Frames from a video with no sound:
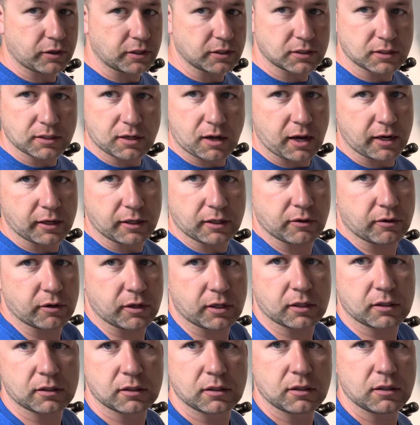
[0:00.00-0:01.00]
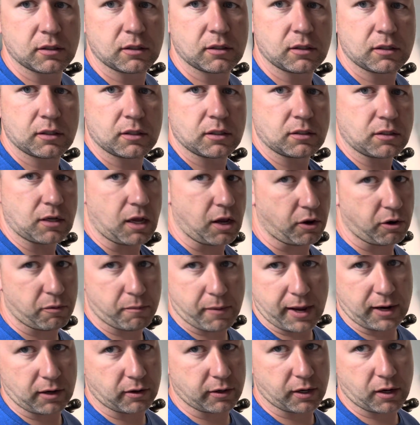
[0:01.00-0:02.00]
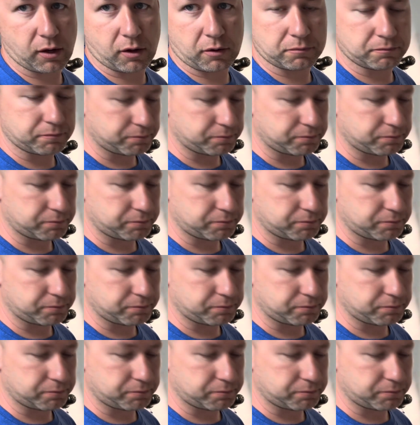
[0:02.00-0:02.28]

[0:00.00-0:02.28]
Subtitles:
is not gonna matter at all,